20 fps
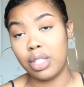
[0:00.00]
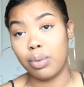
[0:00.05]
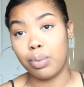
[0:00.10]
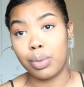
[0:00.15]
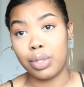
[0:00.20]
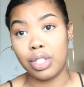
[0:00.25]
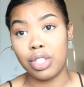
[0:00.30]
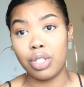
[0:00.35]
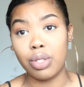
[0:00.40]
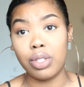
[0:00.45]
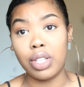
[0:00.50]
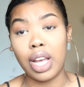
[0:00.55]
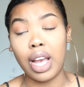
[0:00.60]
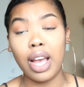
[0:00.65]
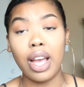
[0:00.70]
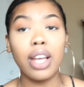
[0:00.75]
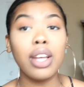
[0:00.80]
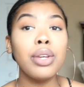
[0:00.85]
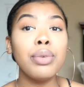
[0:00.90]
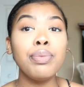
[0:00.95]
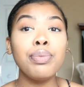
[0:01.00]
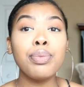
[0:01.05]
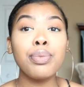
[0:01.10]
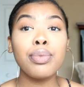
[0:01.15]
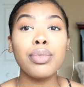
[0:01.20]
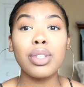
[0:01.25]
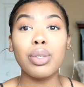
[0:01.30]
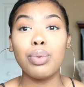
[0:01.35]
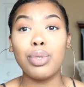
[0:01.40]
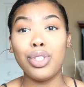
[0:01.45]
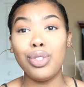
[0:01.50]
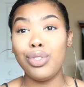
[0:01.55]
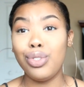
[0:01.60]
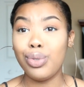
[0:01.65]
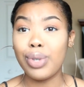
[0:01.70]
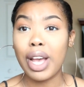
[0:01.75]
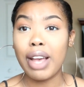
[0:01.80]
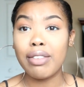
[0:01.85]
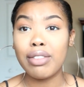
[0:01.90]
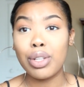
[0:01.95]
someone, so that when you
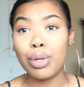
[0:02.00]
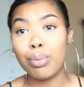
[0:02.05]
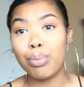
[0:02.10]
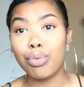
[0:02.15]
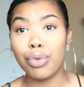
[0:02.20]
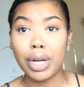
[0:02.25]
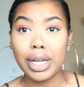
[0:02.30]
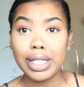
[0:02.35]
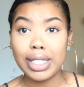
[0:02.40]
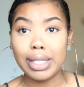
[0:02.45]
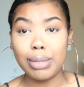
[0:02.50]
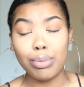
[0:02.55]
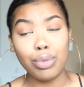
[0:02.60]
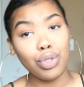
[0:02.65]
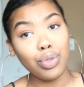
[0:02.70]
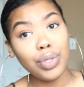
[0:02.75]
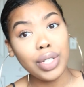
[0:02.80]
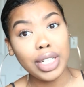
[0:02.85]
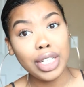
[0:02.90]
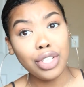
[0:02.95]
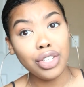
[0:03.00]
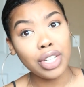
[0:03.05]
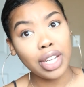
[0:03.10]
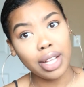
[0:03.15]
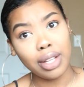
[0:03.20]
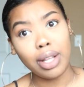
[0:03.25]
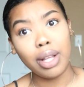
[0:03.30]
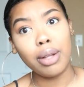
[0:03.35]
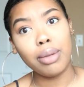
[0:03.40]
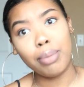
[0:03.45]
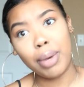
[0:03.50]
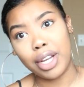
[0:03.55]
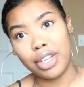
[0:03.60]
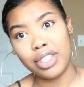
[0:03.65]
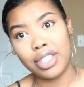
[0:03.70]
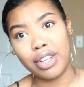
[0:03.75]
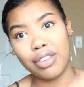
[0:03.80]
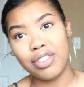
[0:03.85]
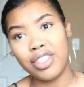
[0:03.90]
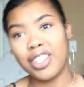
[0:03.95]
do have little breaks in between, you're not by
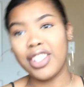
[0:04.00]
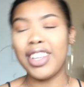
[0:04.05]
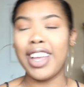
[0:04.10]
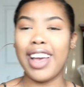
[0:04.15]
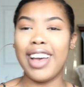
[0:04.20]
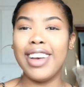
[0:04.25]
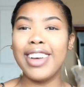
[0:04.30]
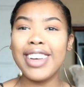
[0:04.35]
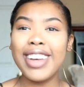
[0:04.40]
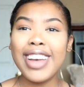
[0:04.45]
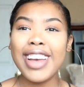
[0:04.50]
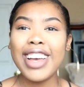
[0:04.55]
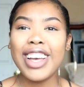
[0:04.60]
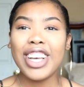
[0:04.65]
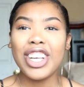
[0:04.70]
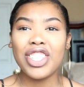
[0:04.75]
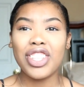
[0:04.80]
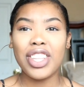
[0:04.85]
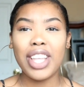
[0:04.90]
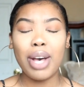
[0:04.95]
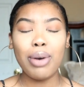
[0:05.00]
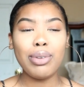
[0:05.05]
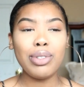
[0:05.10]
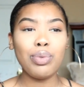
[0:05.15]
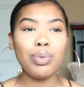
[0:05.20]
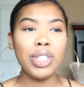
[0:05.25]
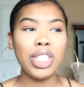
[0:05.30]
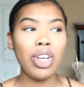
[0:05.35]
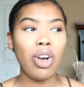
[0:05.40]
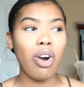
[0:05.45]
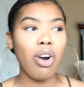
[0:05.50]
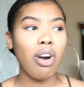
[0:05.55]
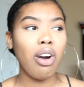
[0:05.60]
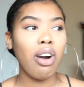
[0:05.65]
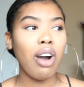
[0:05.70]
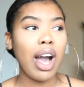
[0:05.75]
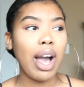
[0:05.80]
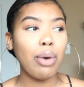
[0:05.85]
yourself. So yeah, so that was really all.